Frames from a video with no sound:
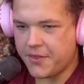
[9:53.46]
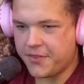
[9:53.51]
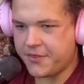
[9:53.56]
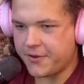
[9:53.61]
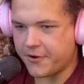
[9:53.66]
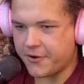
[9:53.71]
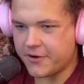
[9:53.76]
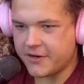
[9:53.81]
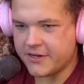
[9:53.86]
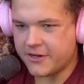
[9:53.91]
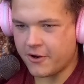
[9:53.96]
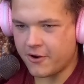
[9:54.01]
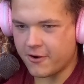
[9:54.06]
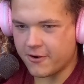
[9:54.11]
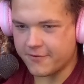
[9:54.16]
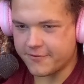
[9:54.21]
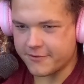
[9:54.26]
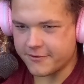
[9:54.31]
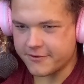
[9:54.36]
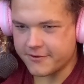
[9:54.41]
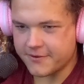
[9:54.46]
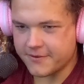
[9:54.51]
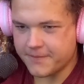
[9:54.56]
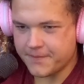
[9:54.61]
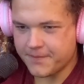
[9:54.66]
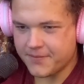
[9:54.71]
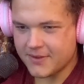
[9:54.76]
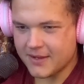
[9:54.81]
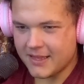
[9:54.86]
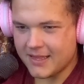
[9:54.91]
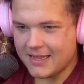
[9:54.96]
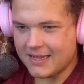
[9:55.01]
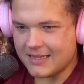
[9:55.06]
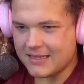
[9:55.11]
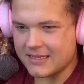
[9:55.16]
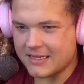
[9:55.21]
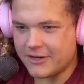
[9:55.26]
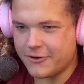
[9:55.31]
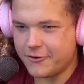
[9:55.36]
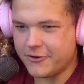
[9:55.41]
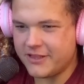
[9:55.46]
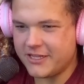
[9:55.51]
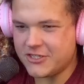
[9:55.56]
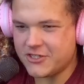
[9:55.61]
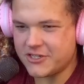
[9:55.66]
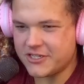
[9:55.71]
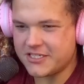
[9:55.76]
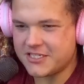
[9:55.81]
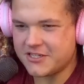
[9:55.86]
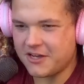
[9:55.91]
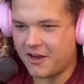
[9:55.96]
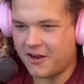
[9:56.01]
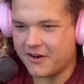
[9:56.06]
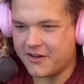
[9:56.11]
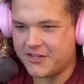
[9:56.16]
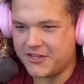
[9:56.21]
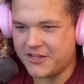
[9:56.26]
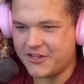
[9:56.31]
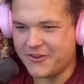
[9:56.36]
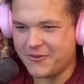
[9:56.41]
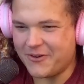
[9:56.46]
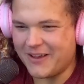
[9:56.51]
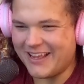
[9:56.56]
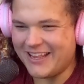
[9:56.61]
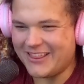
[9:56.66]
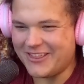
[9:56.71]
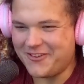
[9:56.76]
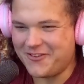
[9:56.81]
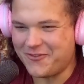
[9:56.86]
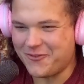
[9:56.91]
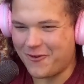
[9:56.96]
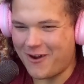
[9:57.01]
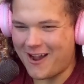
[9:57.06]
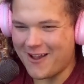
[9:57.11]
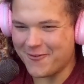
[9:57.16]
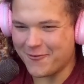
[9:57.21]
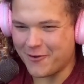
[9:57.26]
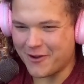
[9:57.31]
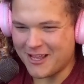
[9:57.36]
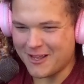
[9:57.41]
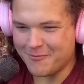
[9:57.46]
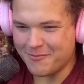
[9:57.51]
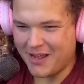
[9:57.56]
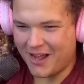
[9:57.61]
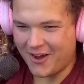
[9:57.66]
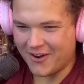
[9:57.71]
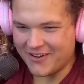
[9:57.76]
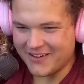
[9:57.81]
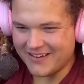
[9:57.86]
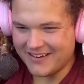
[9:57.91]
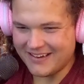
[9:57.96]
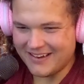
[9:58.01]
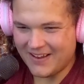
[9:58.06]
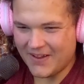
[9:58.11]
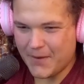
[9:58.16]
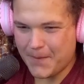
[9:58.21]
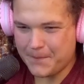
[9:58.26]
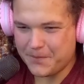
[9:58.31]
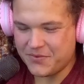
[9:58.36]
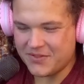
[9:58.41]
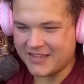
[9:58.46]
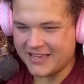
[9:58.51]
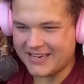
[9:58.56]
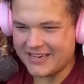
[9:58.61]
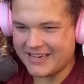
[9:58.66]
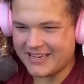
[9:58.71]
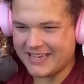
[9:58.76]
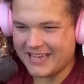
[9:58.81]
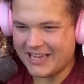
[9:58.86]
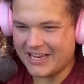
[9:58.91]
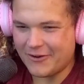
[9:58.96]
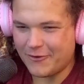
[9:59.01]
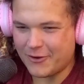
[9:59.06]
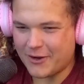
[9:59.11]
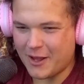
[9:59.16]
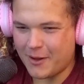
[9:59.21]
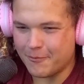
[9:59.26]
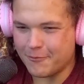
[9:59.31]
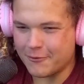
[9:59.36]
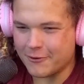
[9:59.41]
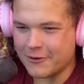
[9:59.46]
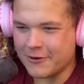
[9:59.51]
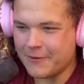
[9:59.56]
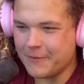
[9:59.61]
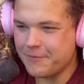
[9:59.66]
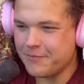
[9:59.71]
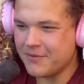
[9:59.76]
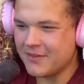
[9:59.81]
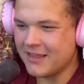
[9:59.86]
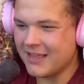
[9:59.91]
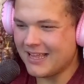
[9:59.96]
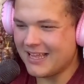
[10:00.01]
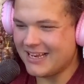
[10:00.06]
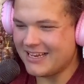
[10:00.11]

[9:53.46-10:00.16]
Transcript: 3rd and Harvard. Literally just talked to you in the driveway about it. Didn't get your number.